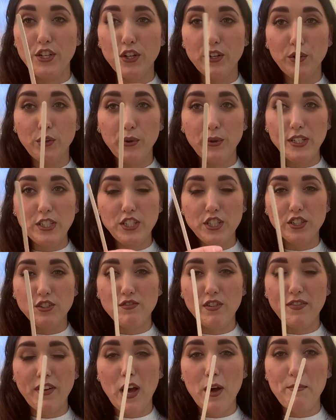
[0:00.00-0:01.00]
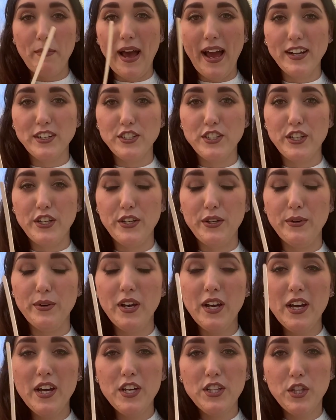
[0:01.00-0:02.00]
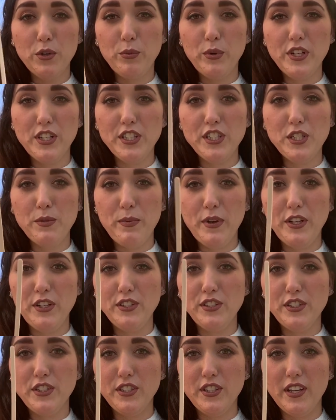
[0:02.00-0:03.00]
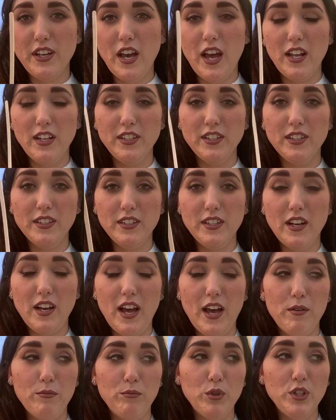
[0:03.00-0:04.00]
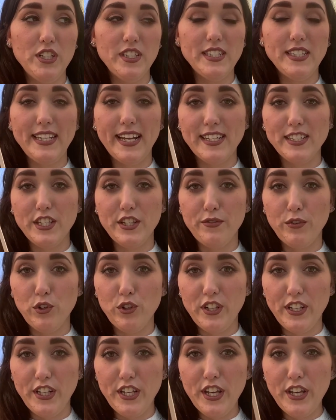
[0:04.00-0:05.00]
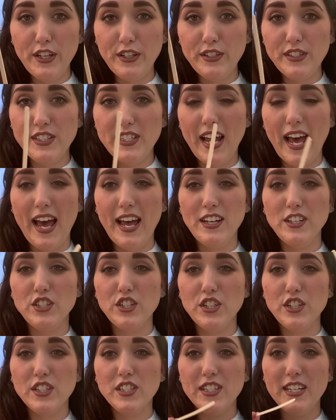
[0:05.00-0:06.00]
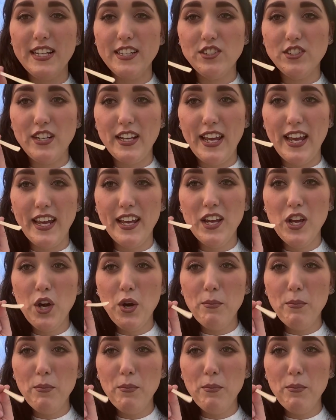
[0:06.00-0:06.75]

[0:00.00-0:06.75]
You can always just revert back to the wooden spoons and wooden sticks you've already used and just literally